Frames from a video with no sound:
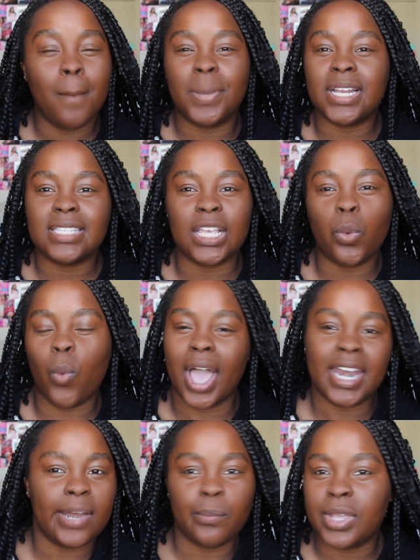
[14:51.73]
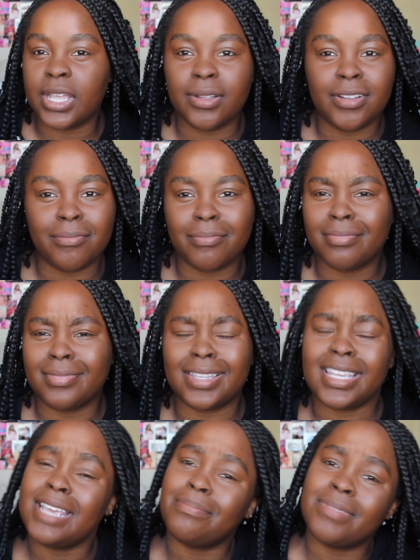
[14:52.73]
But it's like, why didn't we
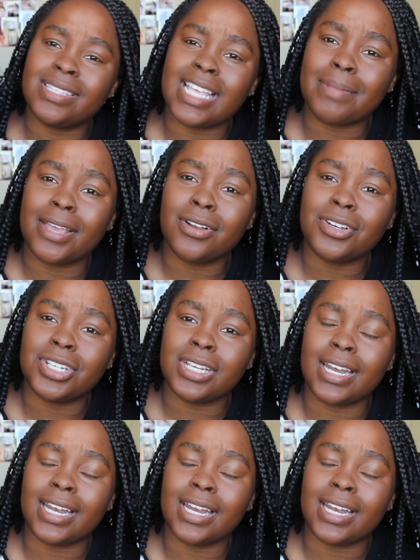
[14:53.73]
keep the same energy?